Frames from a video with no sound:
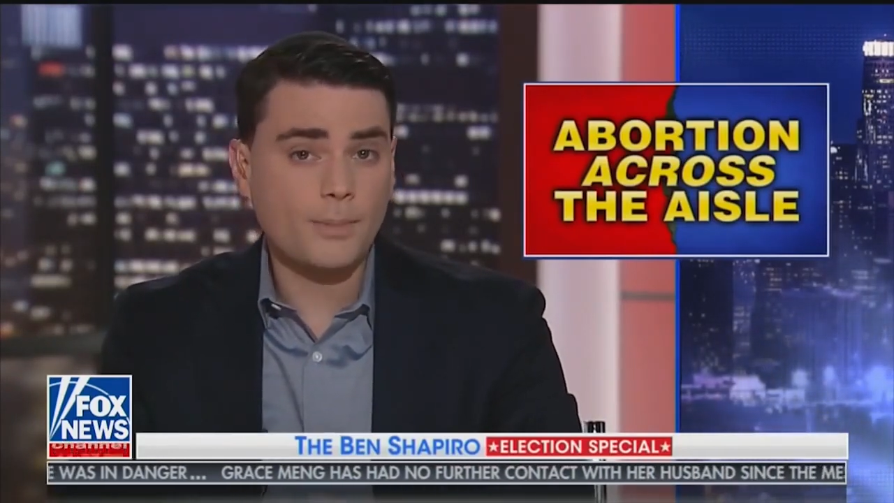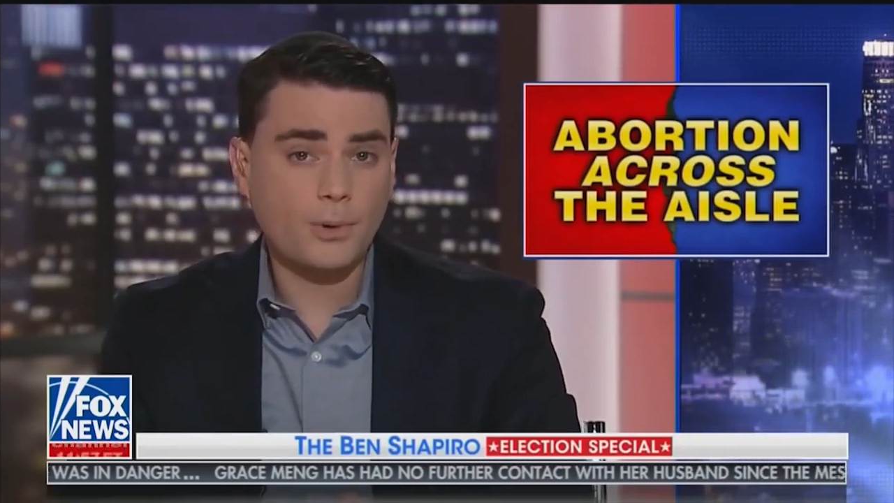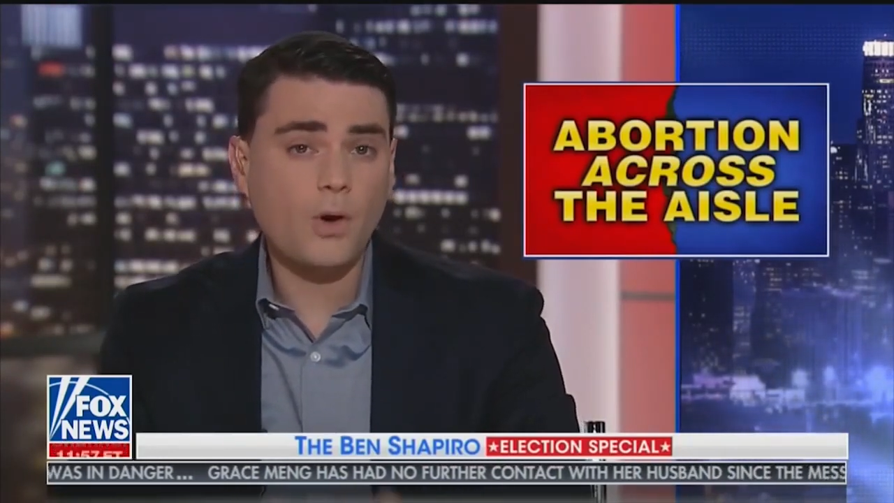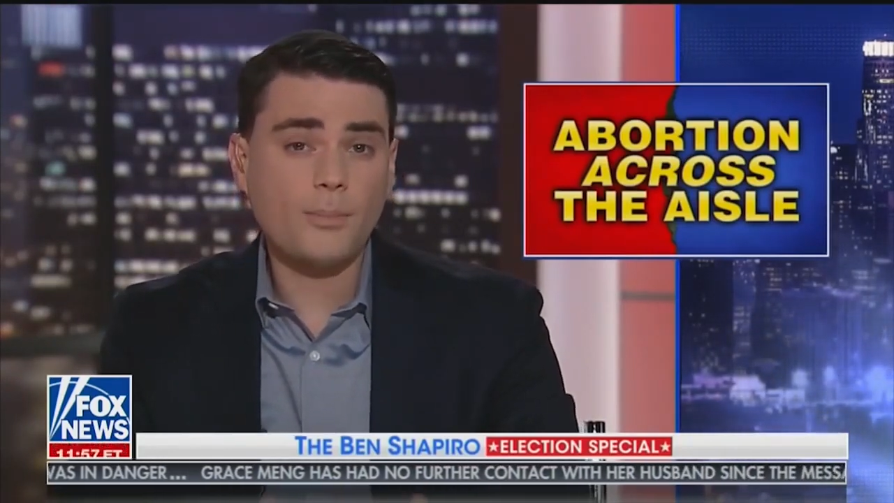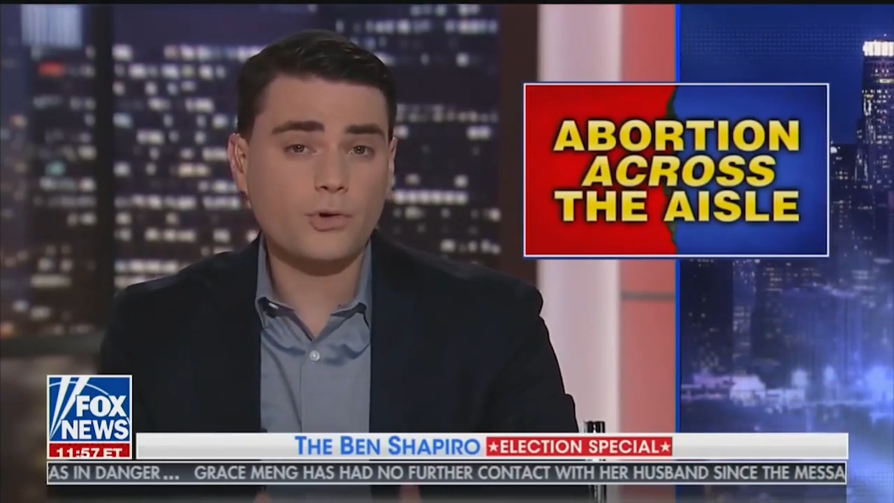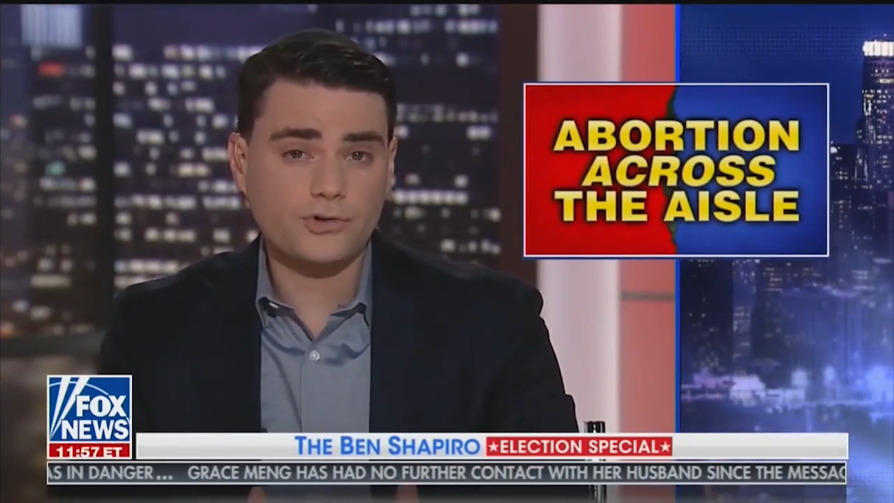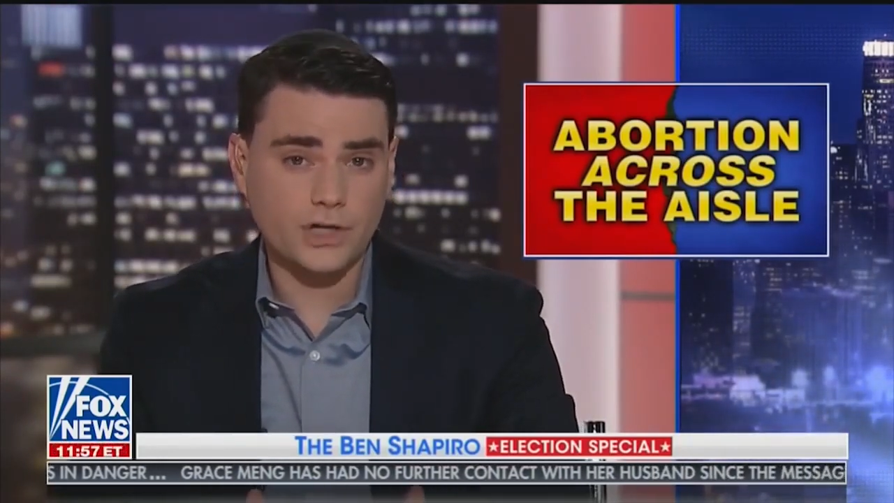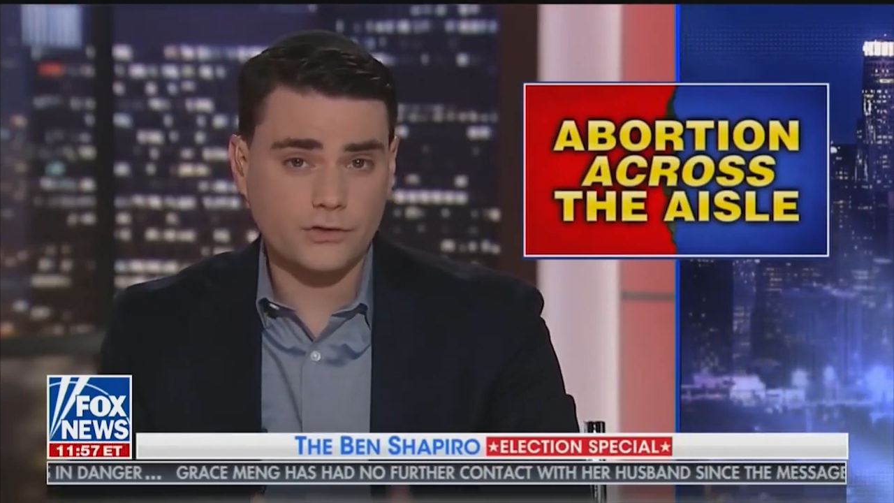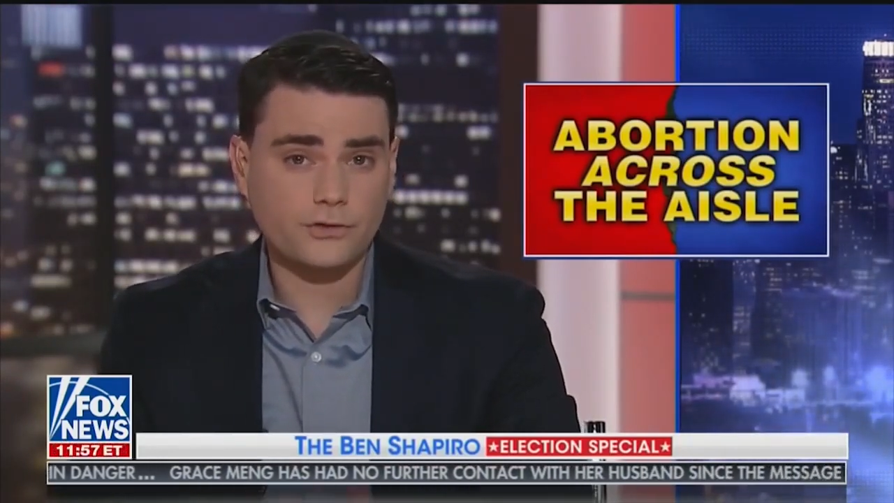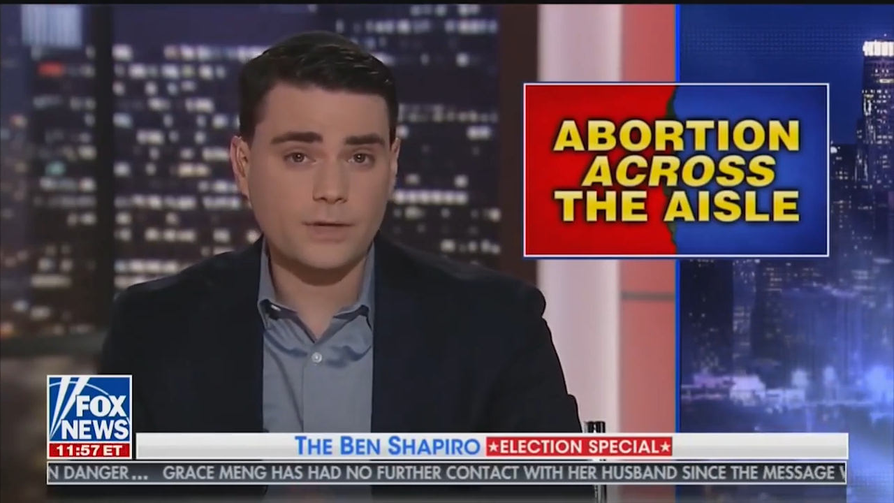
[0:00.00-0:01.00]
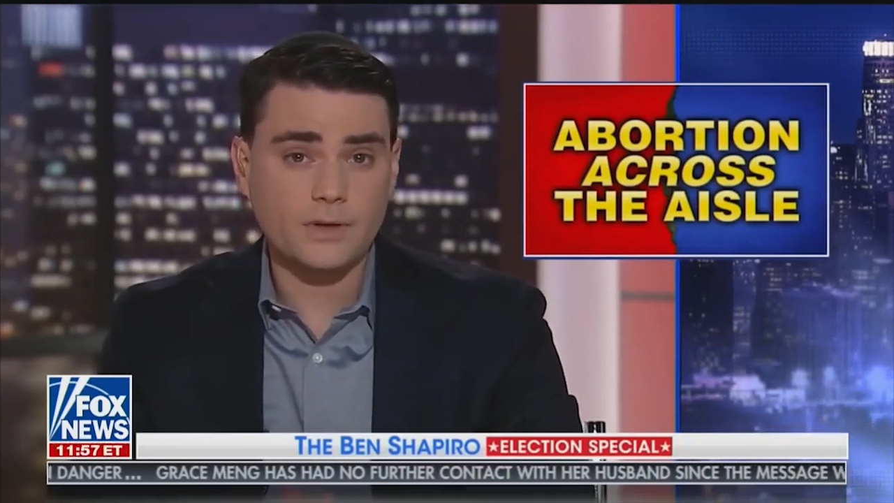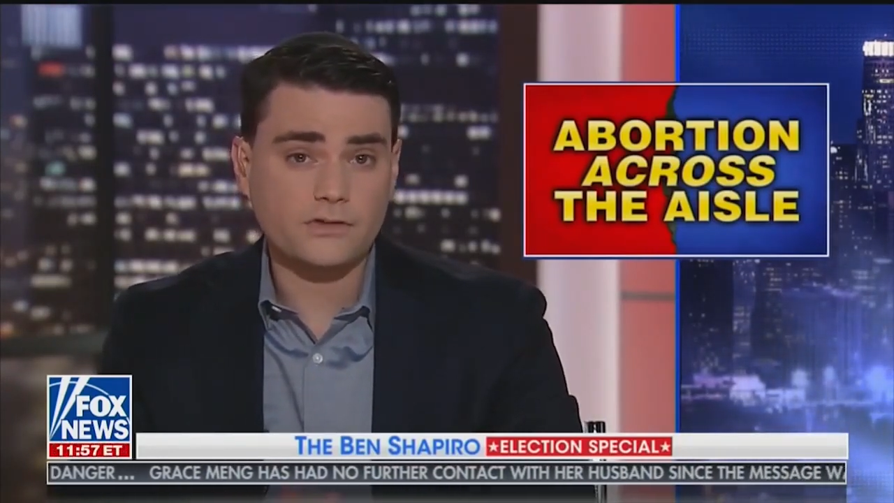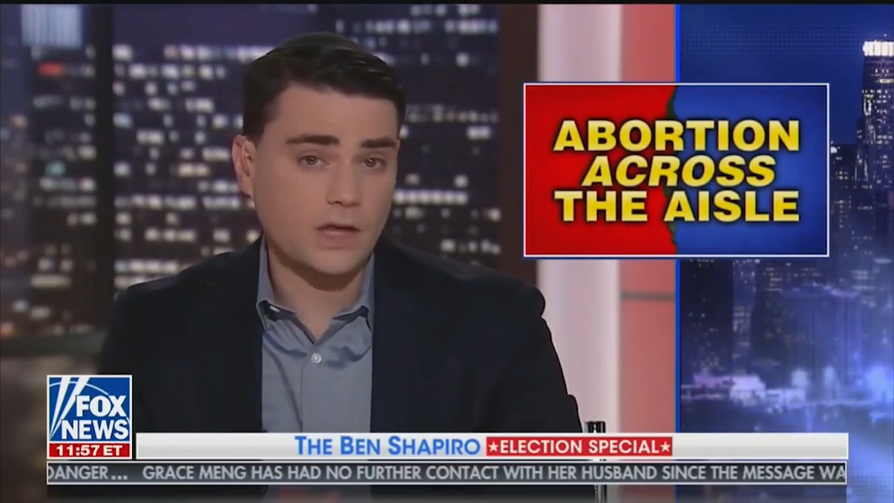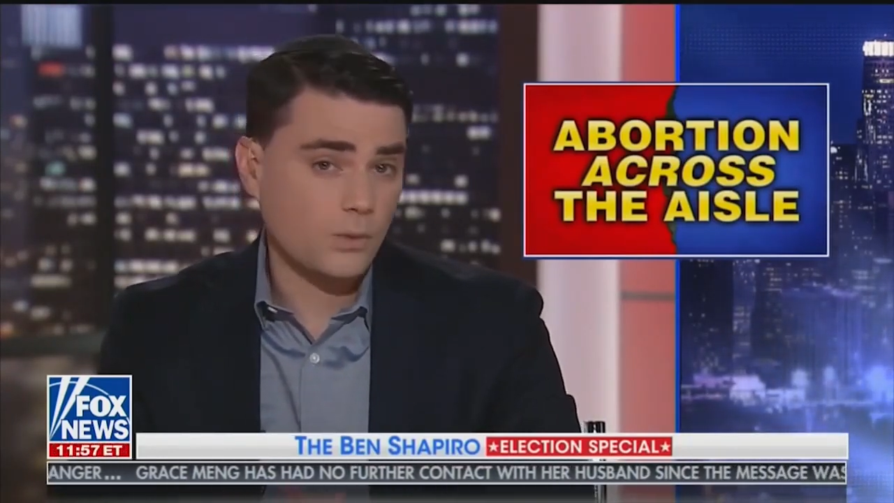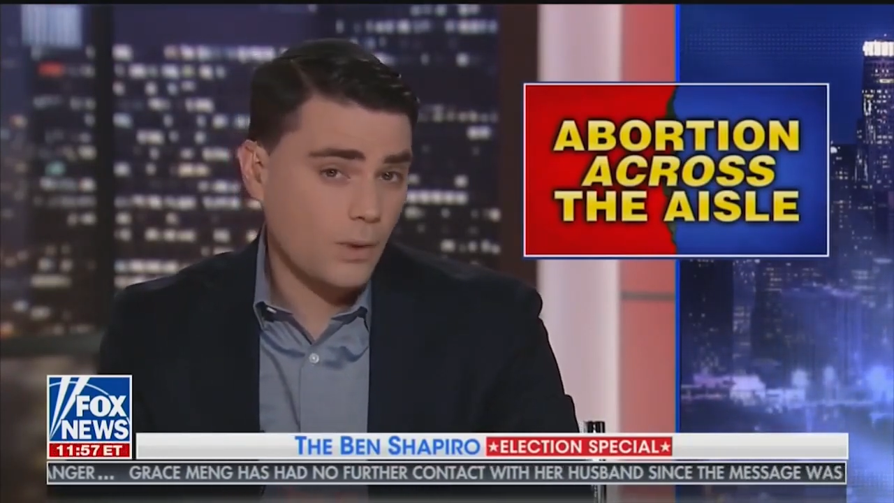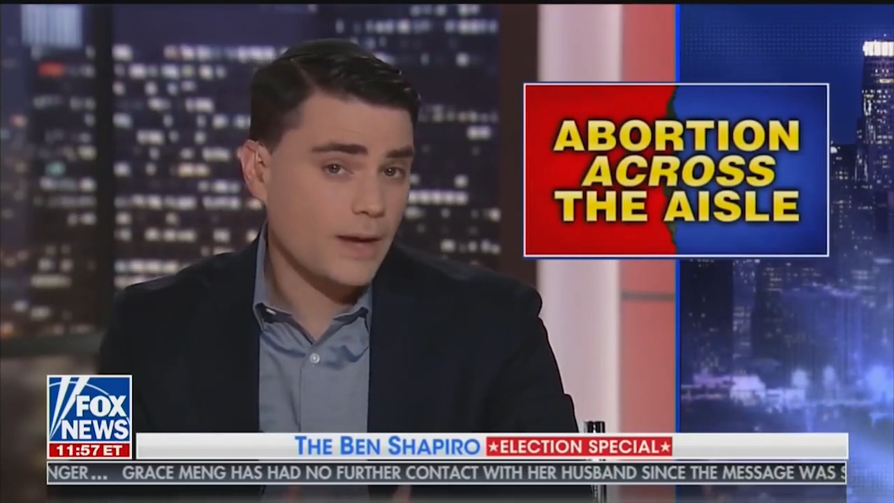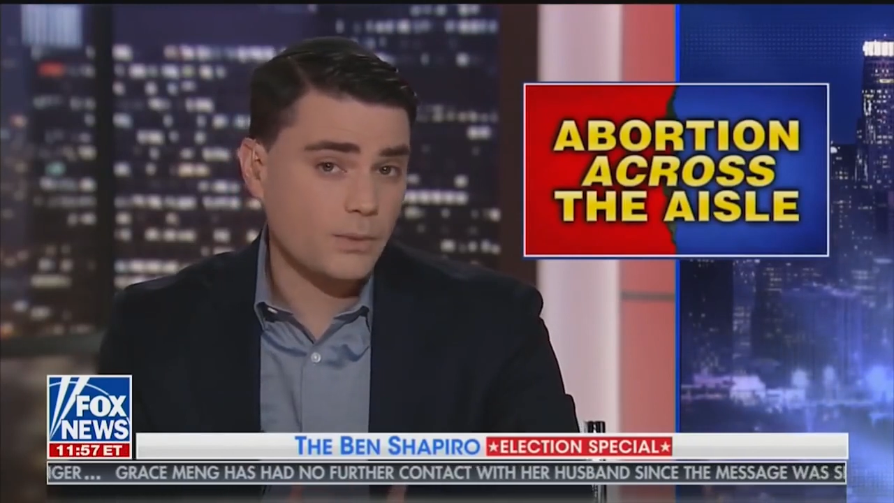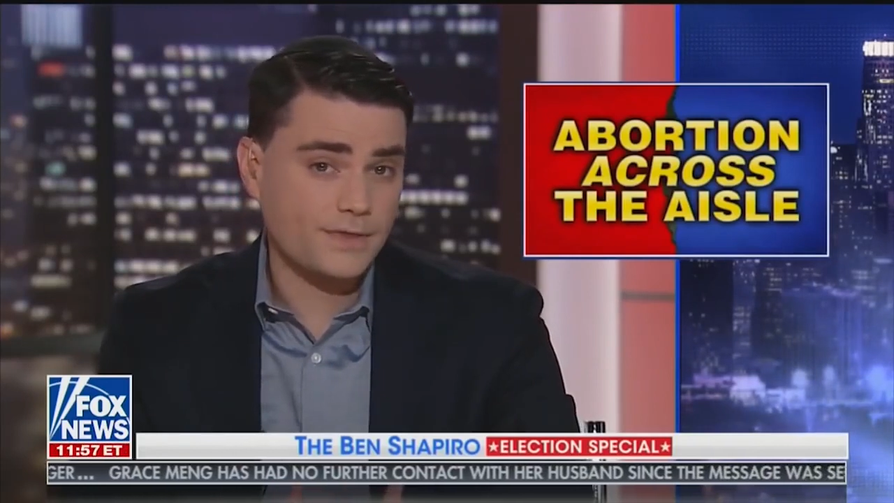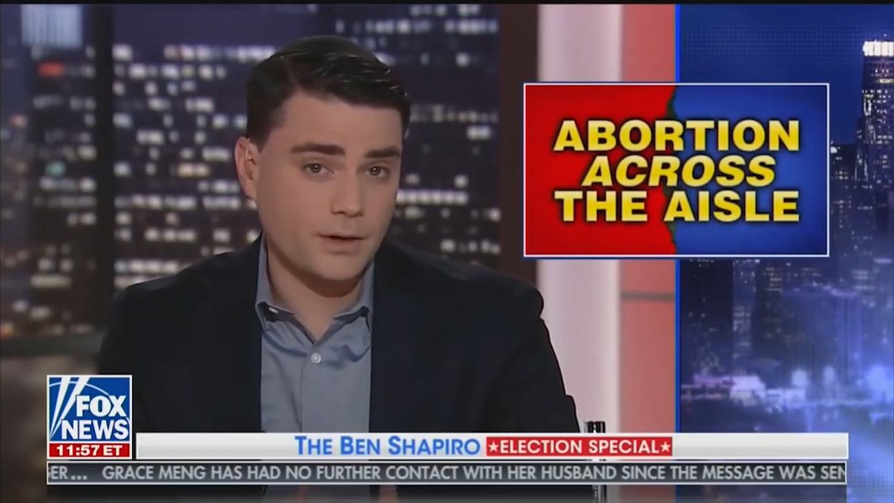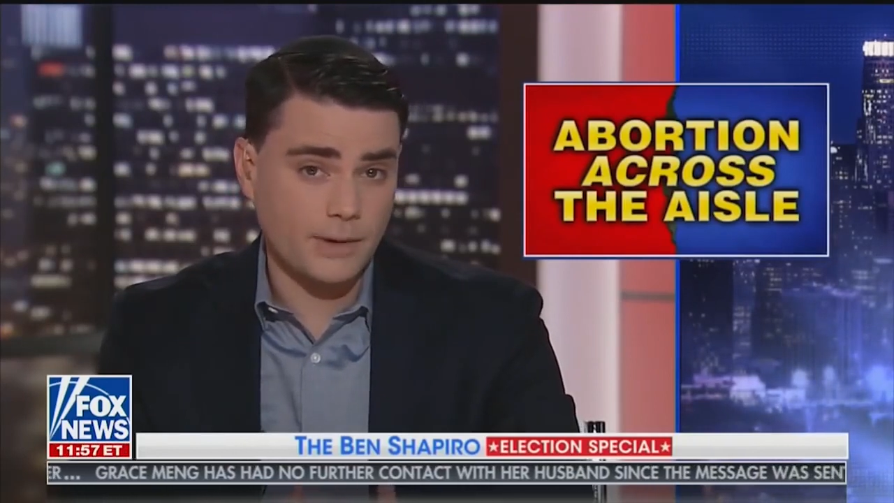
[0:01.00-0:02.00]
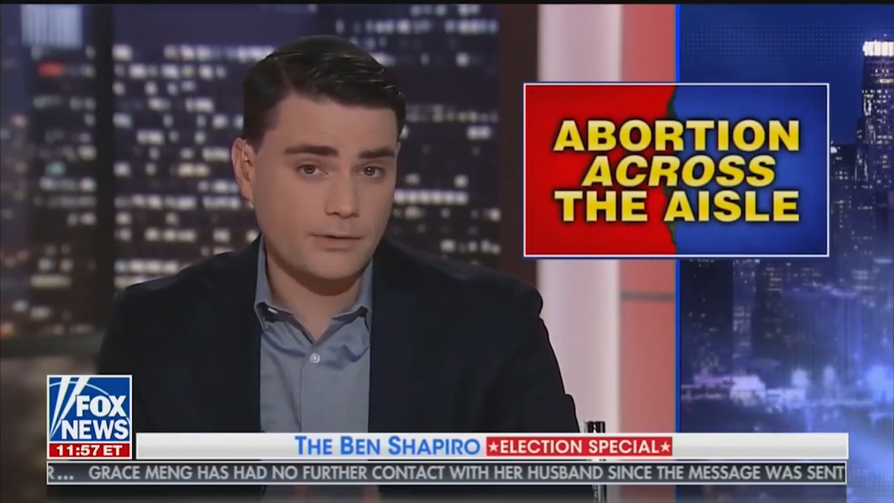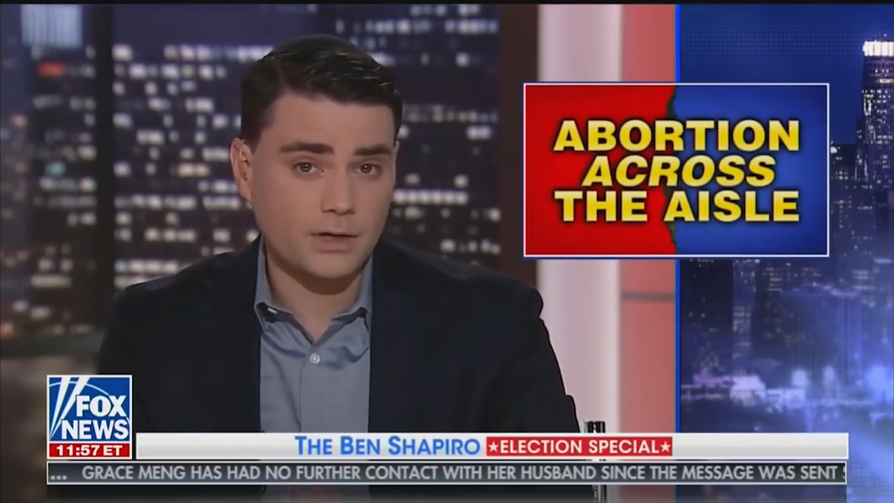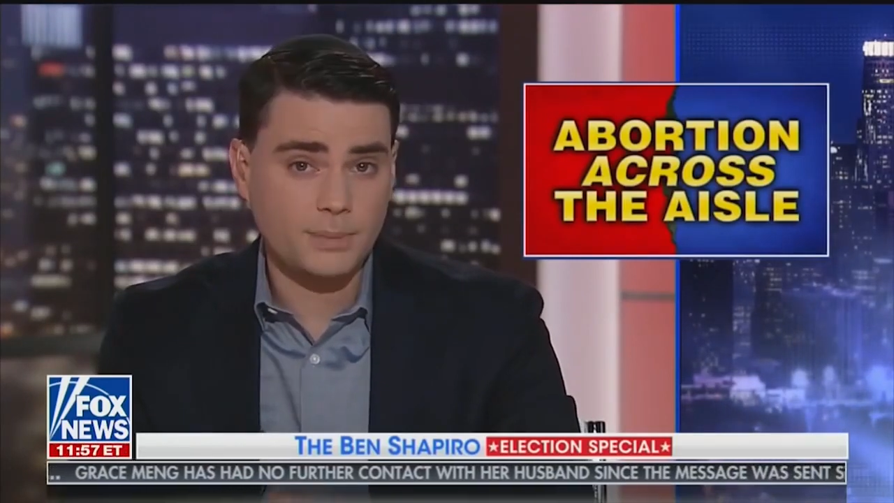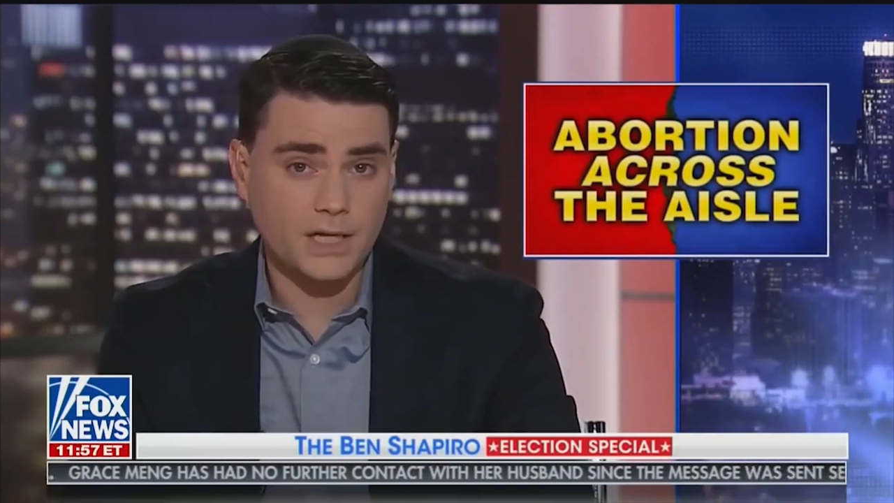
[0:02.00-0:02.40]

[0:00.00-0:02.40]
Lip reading: But pro-abortion extremists get away with their rhetoric